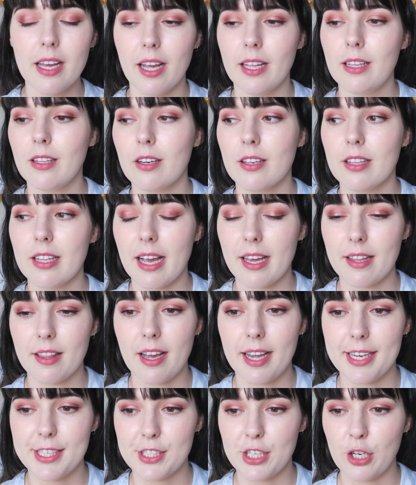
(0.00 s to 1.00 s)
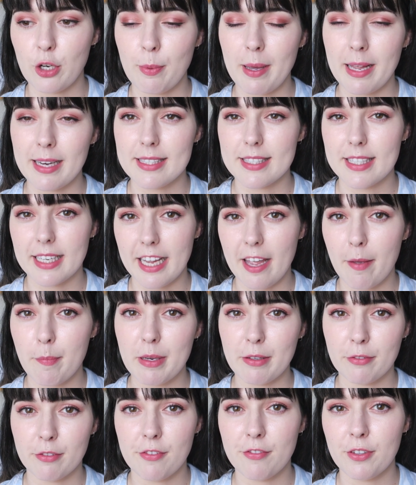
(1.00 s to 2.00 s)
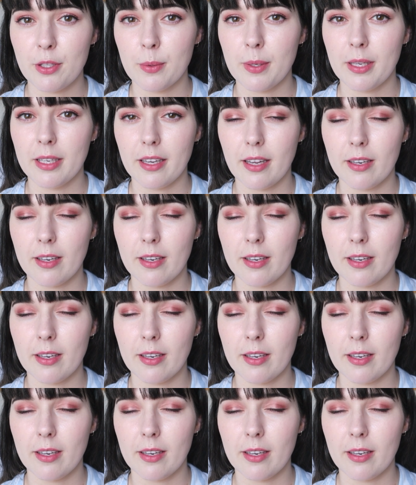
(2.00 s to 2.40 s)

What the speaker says: A lot of the other eyeshadow palettes that I have been reviewing